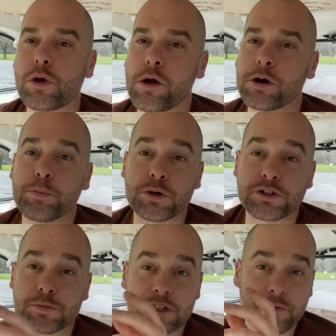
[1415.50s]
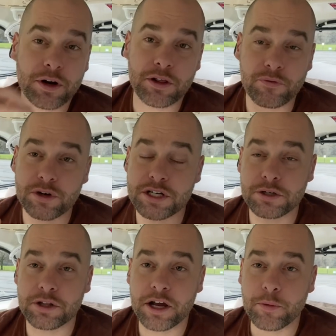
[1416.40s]
I'll pull some stuff out of the
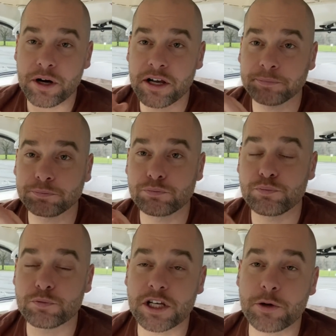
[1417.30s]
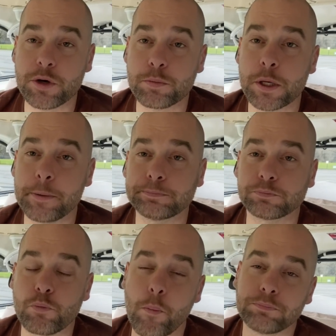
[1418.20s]
freezer that I want to take with me.
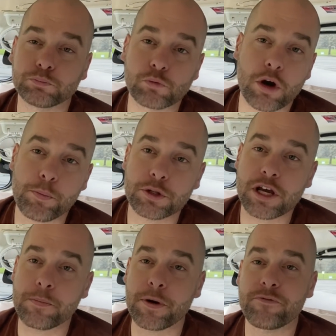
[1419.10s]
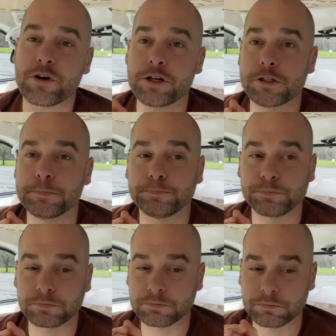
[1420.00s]
I'll put that in my fridge
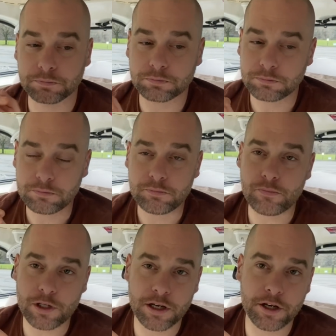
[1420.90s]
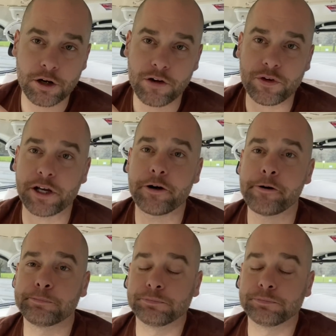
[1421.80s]
and off I go.